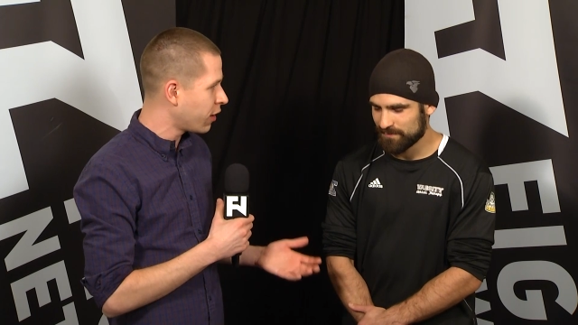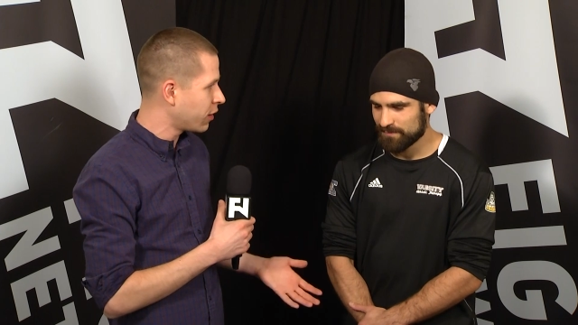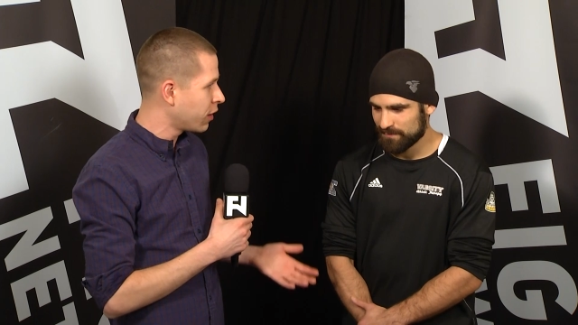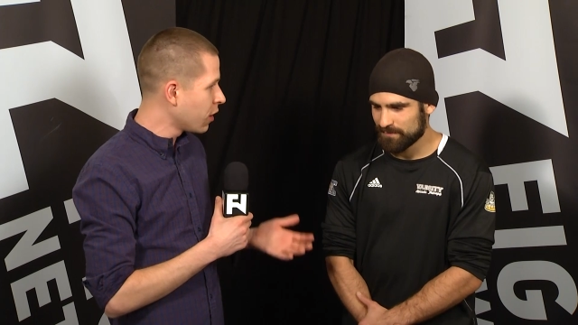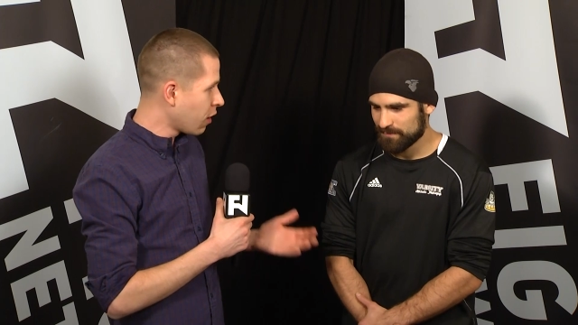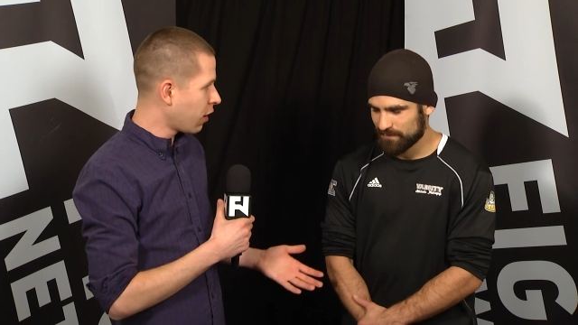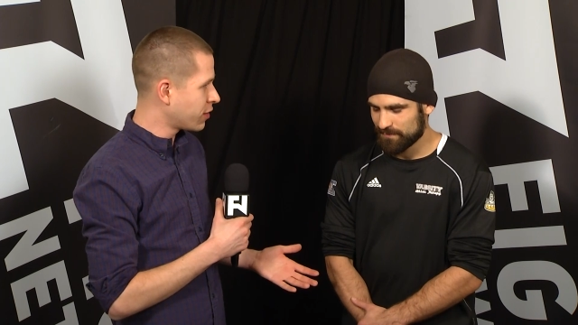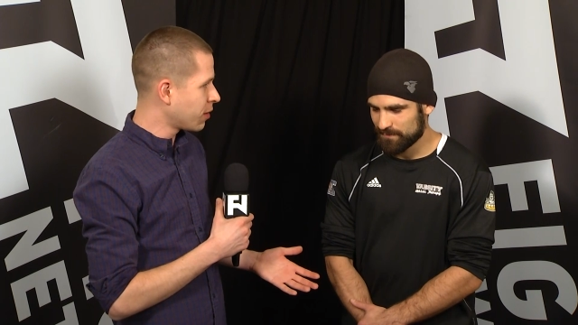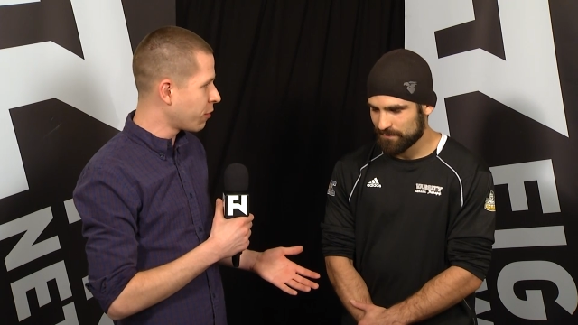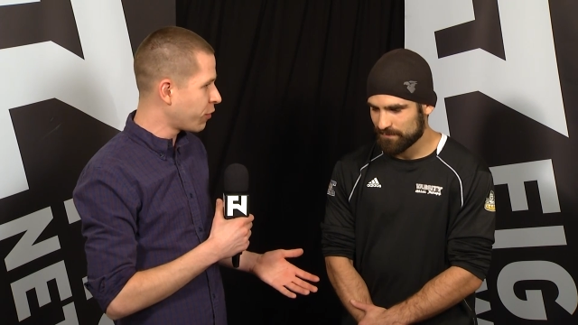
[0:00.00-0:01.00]
Speaker 1: on on
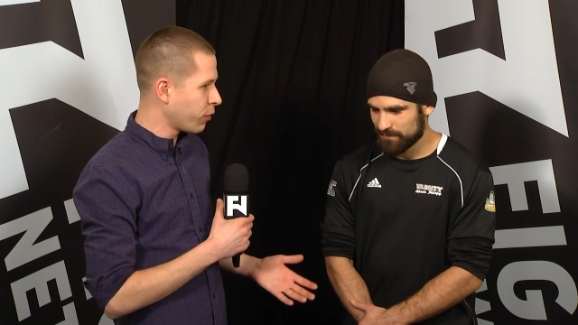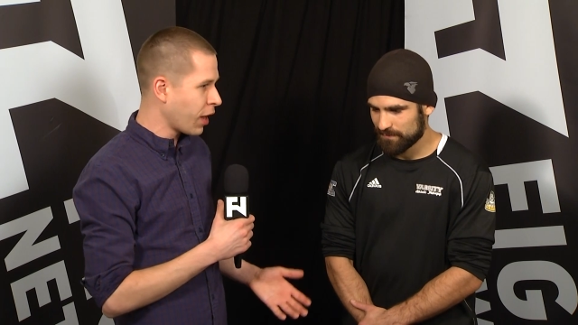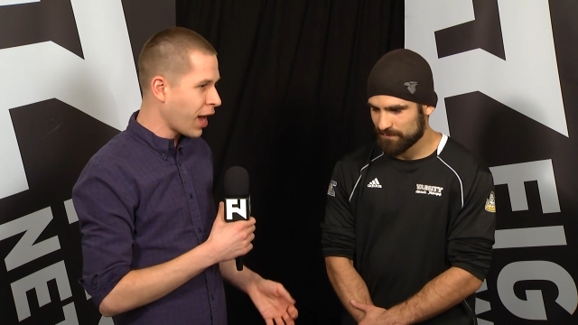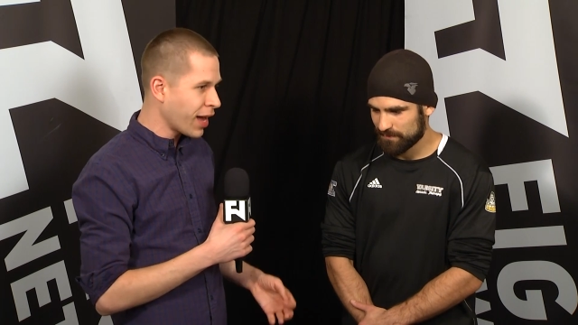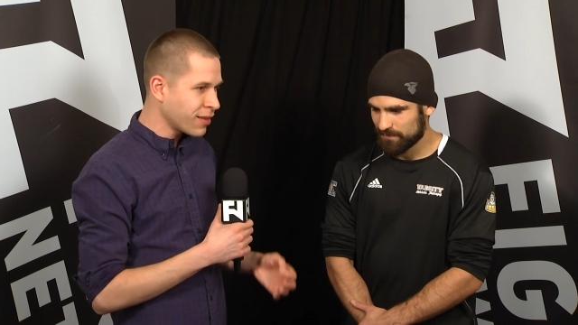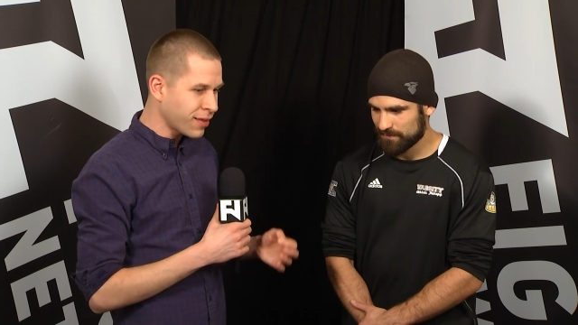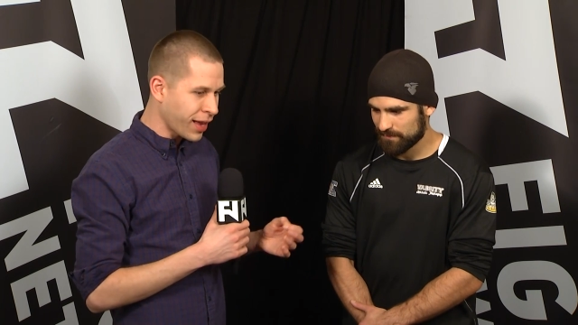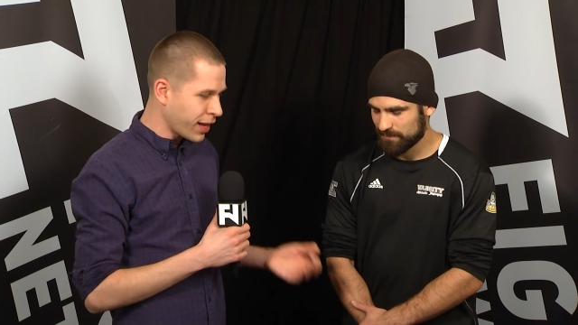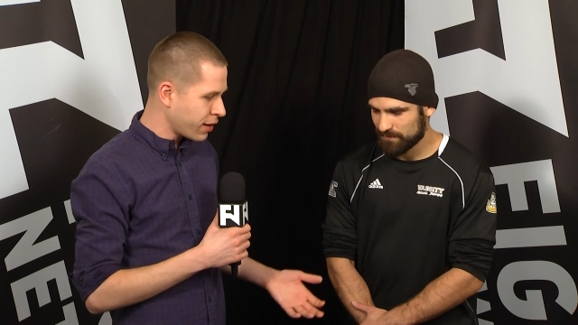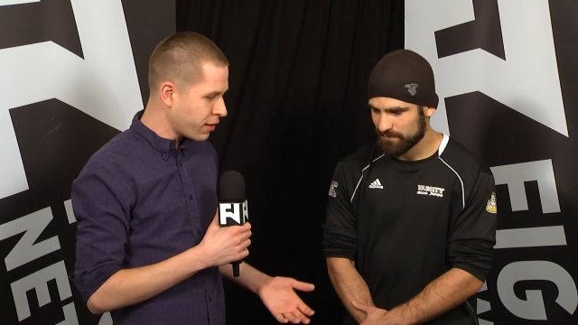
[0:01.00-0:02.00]
some of you guys.
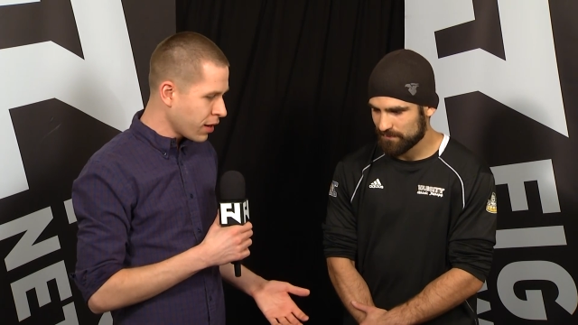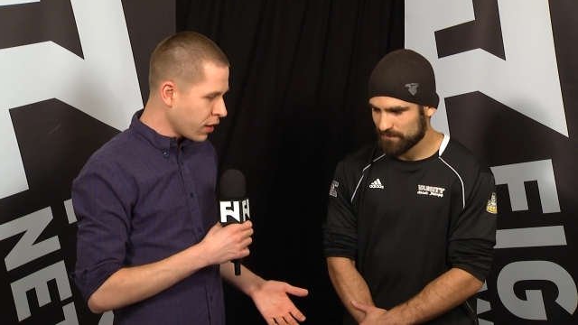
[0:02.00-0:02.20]
And